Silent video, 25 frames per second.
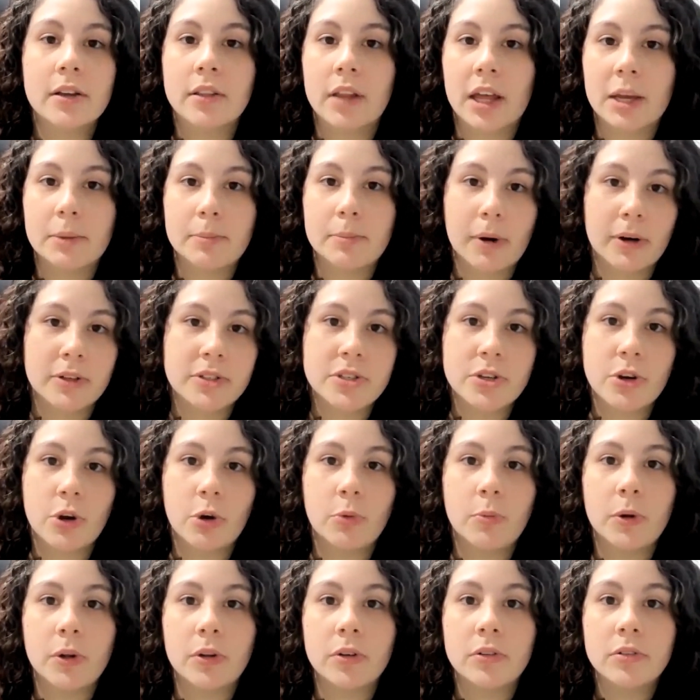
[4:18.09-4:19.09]
like Barnes &
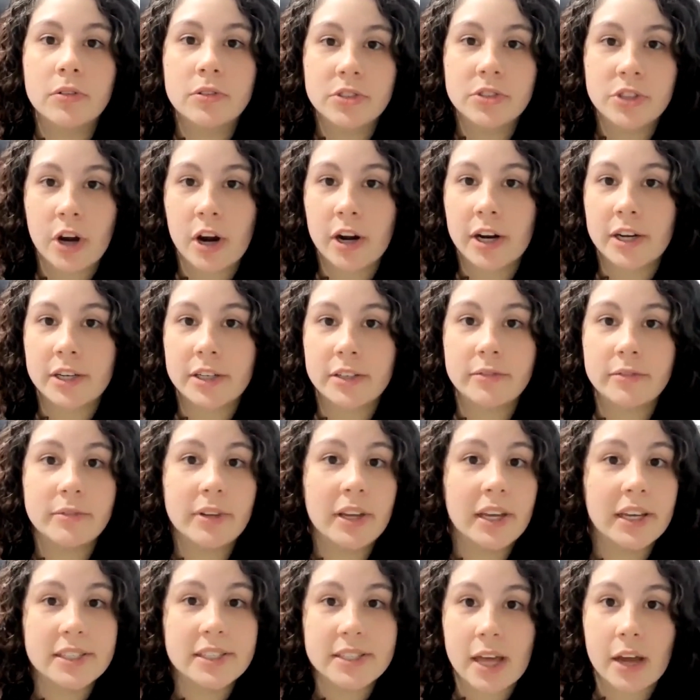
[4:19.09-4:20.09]
Noble, Target,
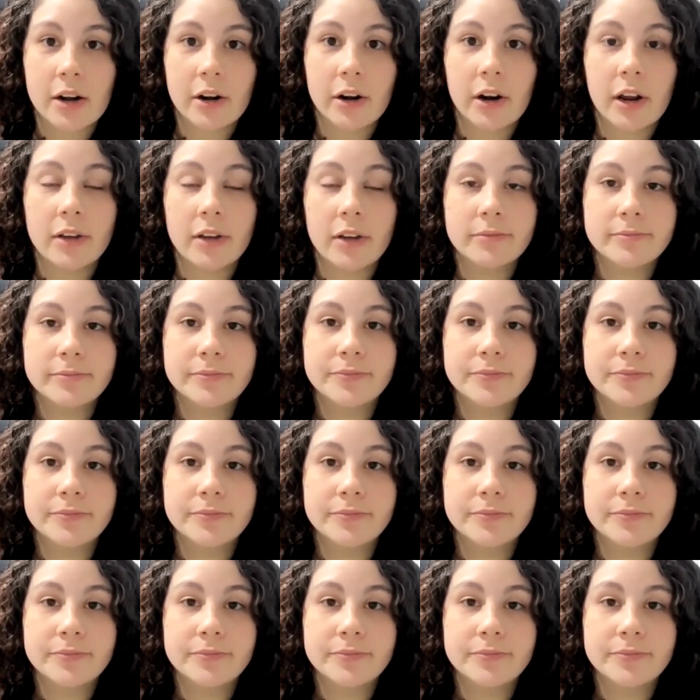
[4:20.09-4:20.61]
etc.